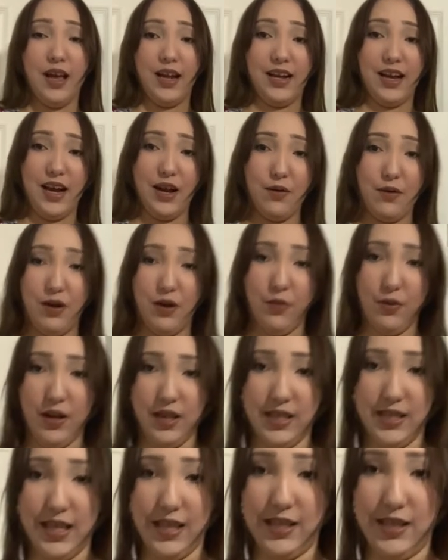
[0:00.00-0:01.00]
Kind of want to wear
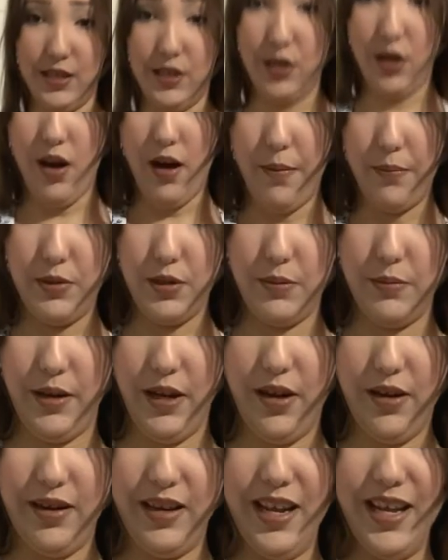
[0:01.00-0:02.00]
this as a top, to be
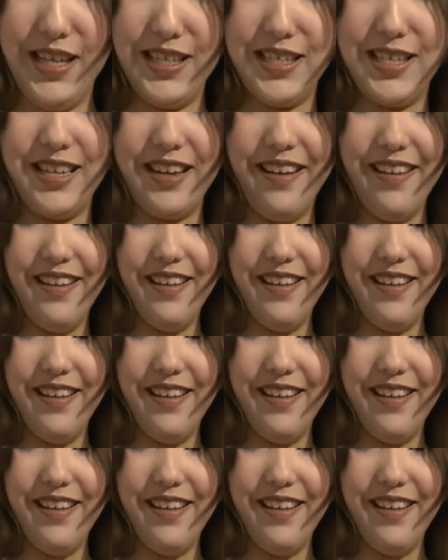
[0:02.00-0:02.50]
honest.